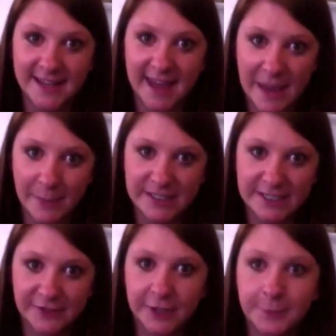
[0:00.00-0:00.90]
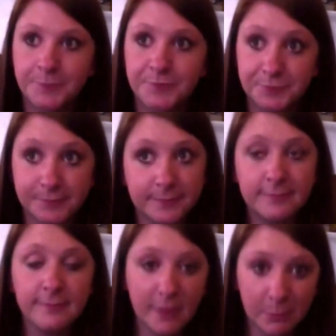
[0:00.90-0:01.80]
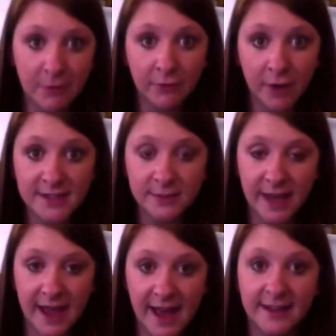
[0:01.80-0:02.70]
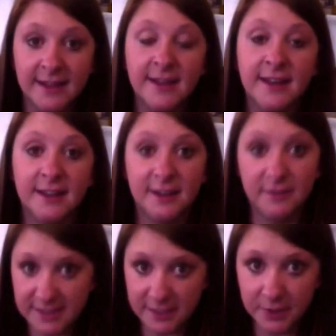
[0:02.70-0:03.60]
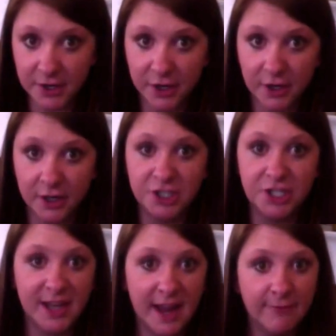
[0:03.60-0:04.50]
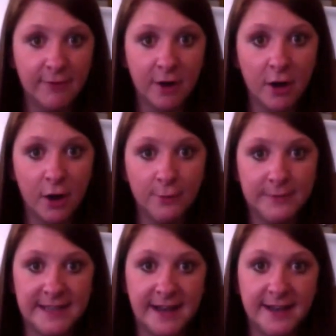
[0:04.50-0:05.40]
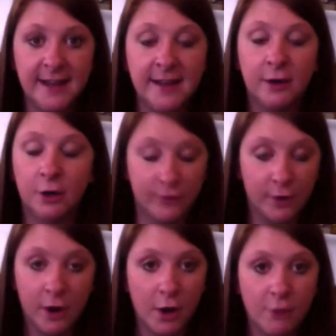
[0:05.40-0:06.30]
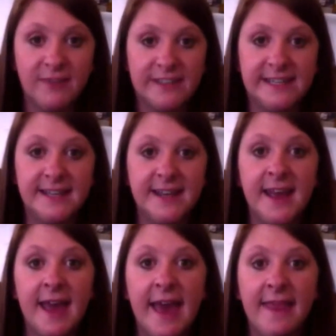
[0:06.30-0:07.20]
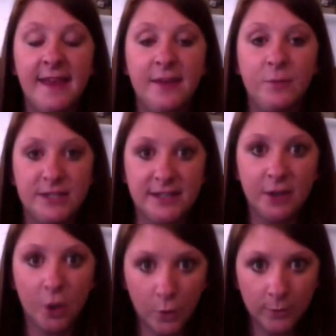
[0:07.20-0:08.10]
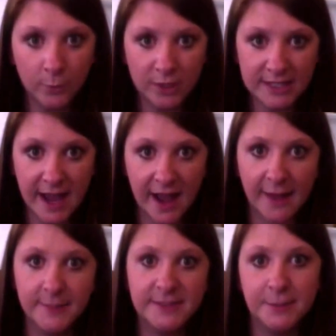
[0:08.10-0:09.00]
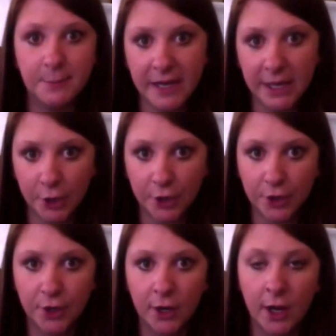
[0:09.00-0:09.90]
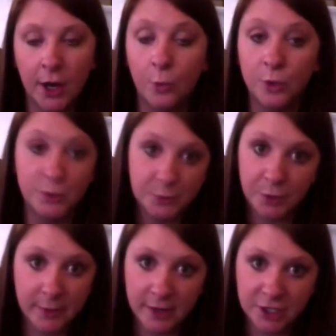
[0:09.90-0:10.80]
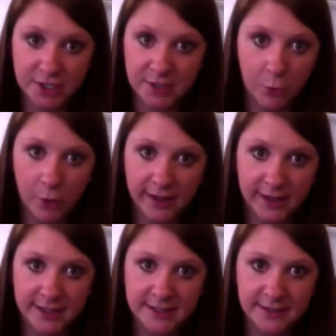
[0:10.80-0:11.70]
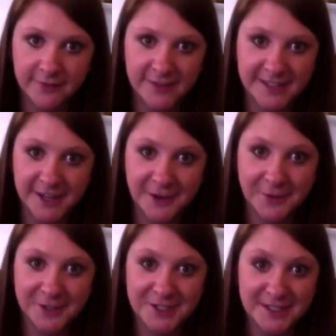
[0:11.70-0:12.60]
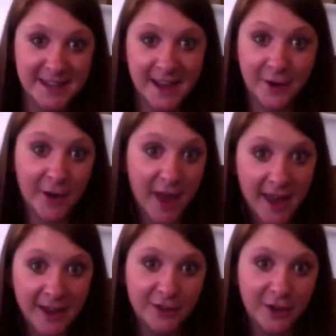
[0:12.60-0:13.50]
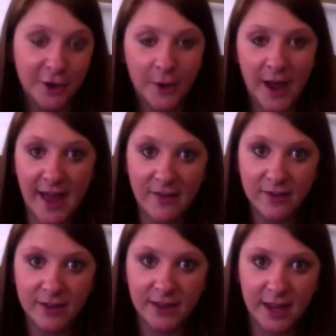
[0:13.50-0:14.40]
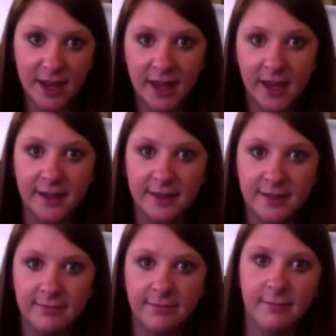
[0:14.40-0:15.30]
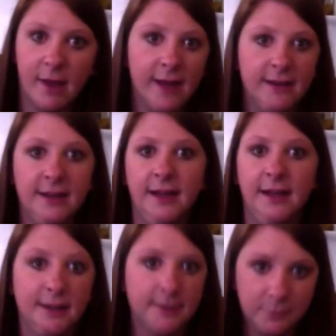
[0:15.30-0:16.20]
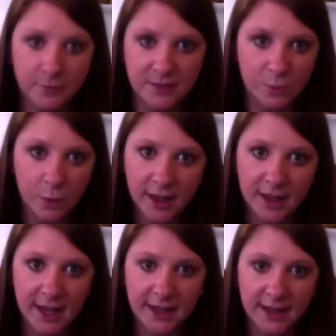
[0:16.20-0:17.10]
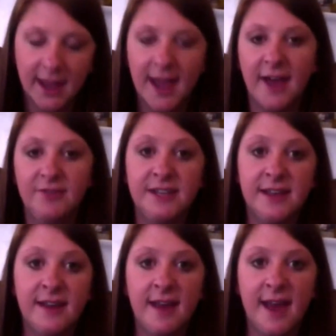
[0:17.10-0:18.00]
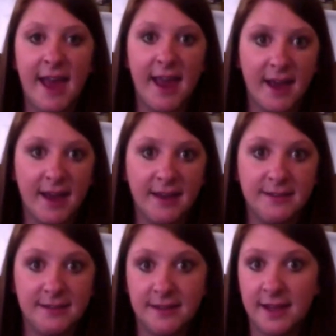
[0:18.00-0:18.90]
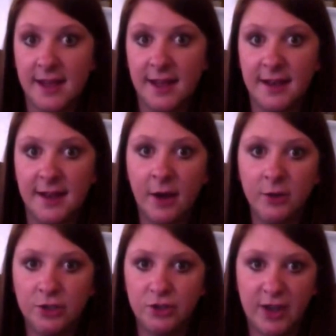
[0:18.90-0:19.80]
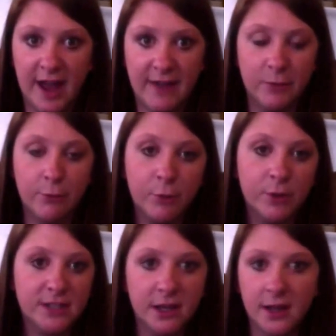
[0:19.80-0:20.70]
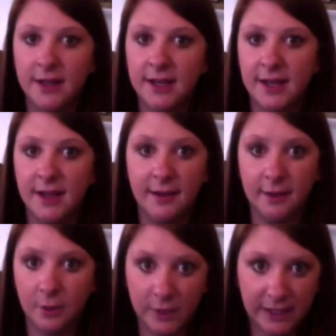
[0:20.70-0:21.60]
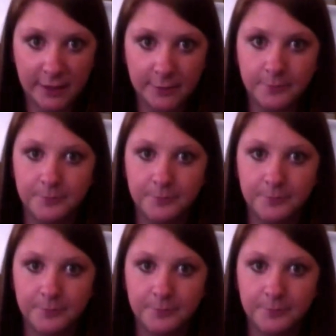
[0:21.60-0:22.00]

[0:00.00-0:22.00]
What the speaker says: It can be different. But for us, we had the visit with her. She came for our home study, or for our home visit. And then we did go one more time to meet her, which was pretty much just a pointless visit where she said, okay, I have everything I need, this one thing left, and then you should have the report done in a week.